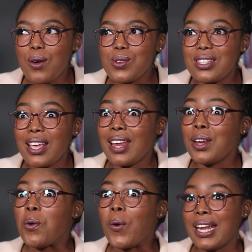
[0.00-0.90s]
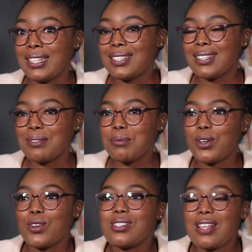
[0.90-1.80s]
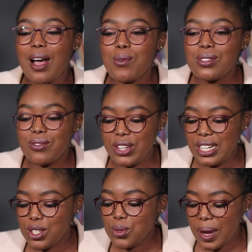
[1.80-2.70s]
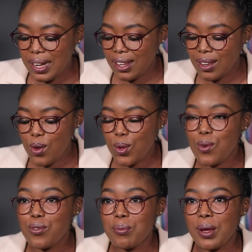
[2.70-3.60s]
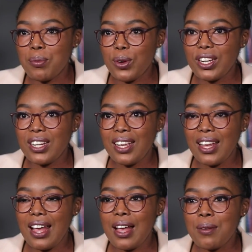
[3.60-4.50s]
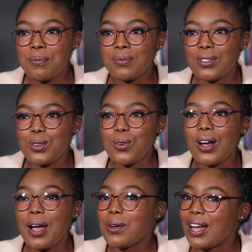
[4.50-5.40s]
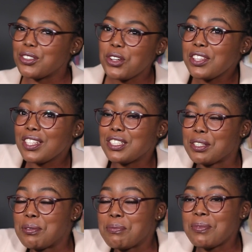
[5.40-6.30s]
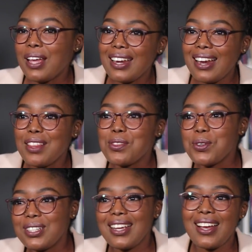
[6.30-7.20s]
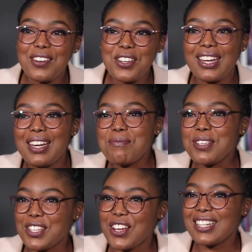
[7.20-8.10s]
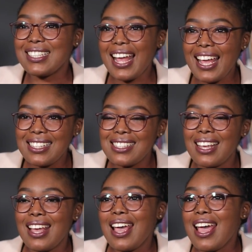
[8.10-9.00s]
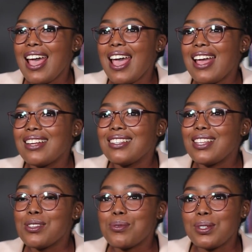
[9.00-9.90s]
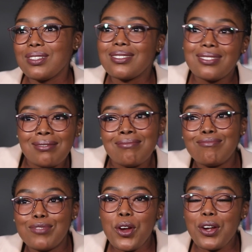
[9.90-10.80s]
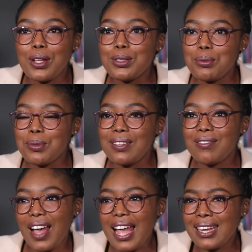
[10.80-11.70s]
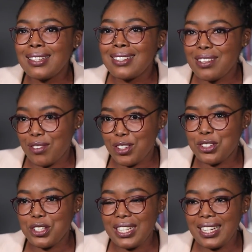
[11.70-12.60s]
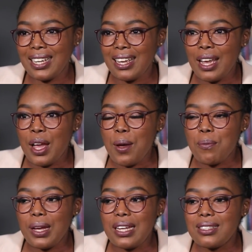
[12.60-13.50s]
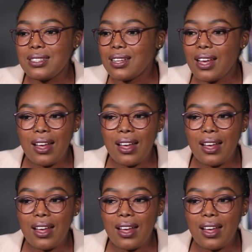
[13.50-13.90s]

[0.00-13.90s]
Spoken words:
I was gaining weight because I was really swelling all over my body. So I joined the gym and I thought, yeah, okay, let me start a diet and things will turn out to be fine eventually. But